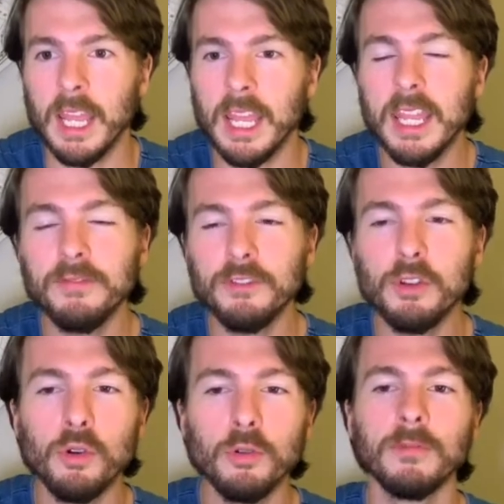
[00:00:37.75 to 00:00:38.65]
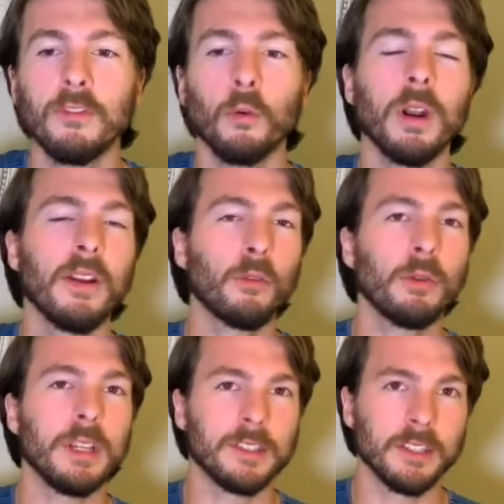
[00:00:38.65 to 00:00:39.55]
if you, for whatever
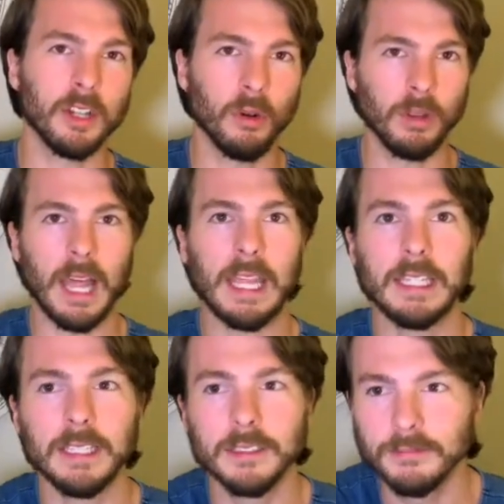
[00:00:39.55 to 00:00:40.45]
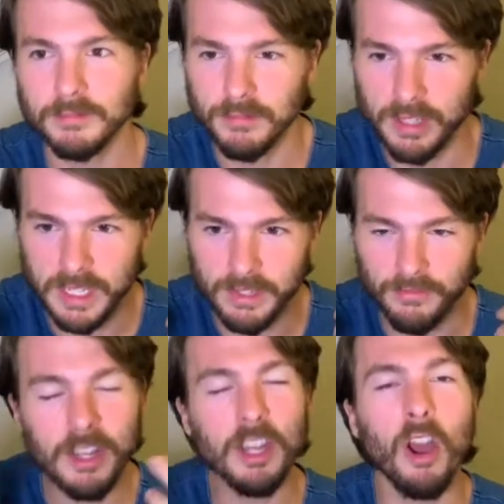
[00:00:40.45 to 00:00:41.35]
reason, don't like the
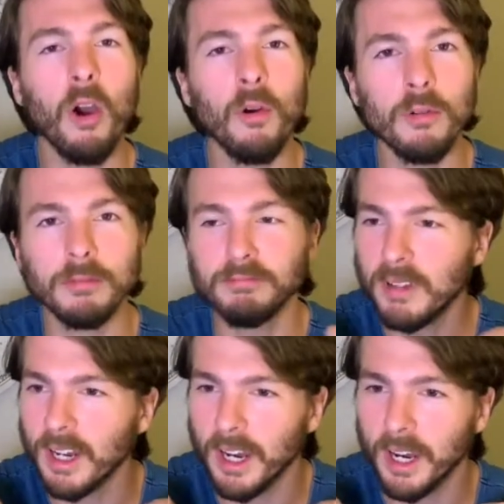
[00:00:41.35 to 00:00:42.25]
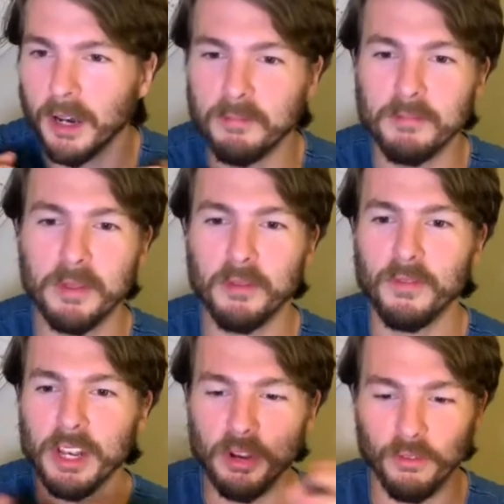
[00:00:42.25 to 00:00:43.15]
video
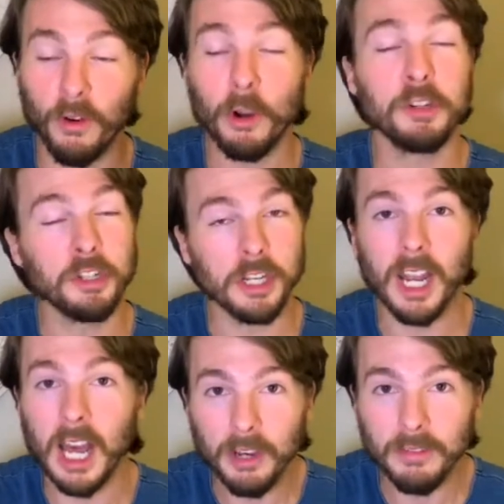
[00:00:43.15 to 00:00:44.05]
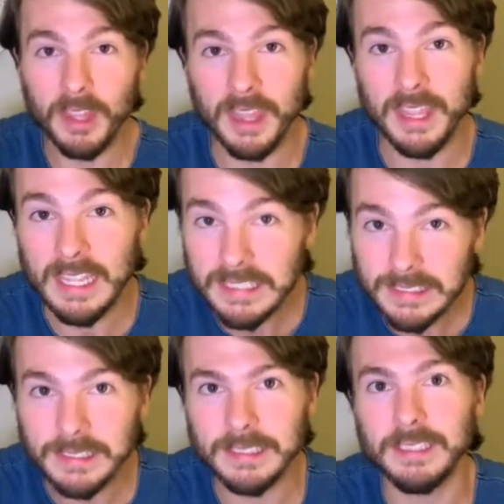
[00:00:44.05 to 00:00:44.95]
version of
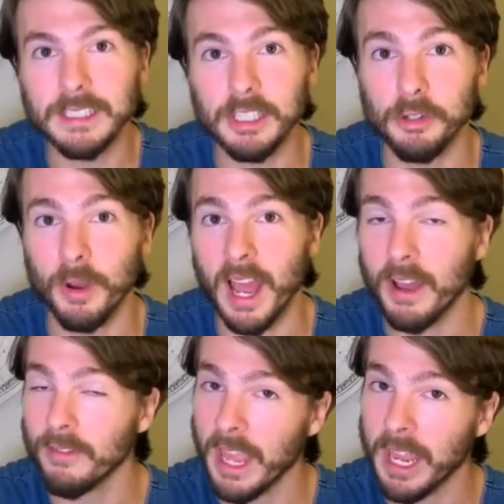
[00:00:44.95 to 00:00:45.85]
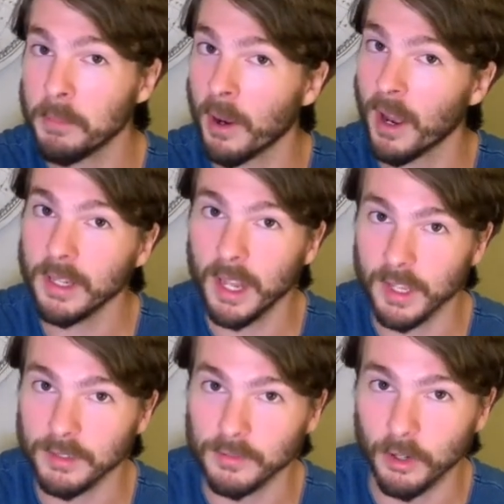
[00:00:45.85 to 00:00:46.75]
this, you have a
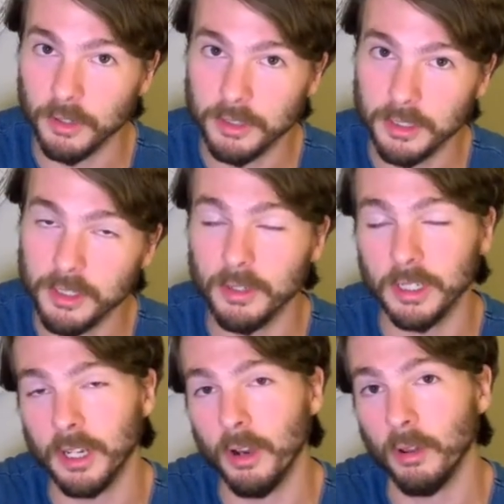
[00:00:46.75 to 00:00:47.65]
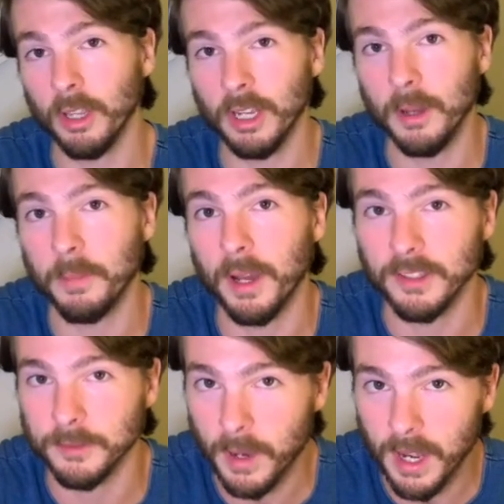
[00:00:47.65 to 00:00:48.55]
podcast version. You can go look it up on
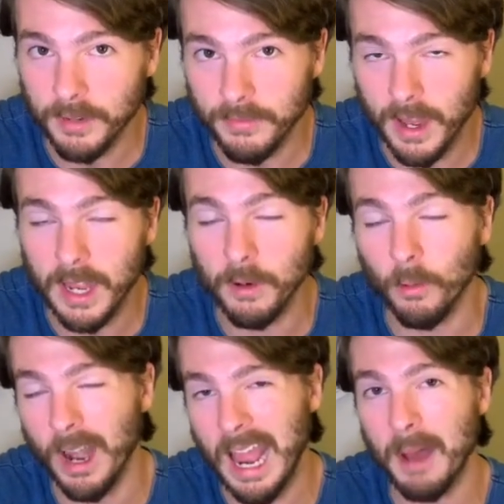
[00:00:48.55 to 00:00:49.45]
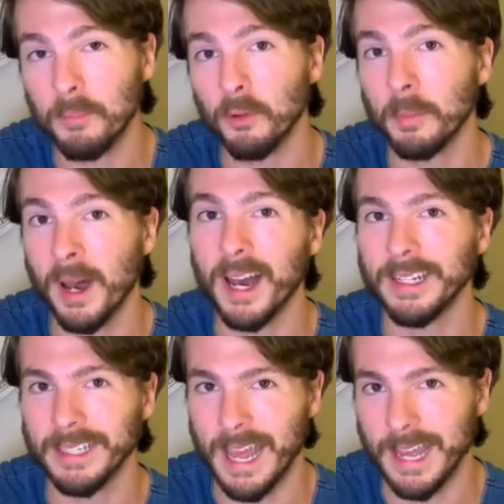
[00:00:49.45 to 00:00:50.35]
Spotify or Apple
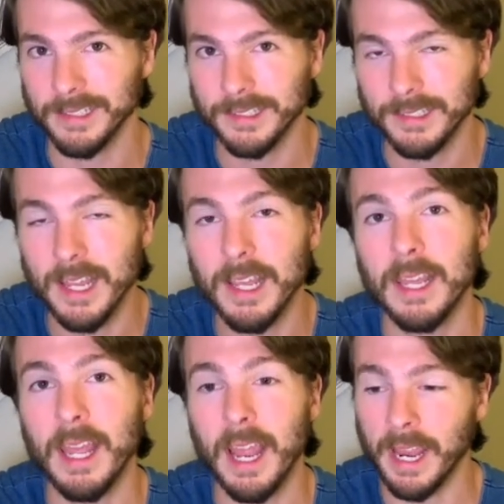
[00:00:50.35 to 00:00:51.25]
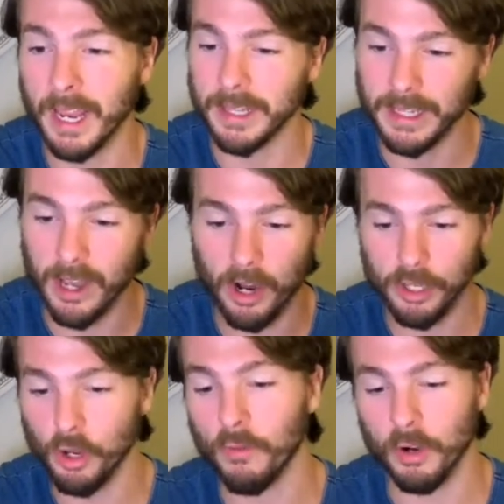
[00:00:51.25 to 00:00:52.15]
Podcasts. And the
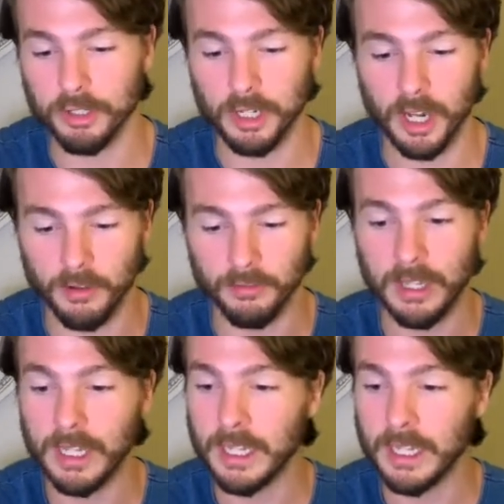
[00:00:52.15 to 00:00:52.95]
audio version of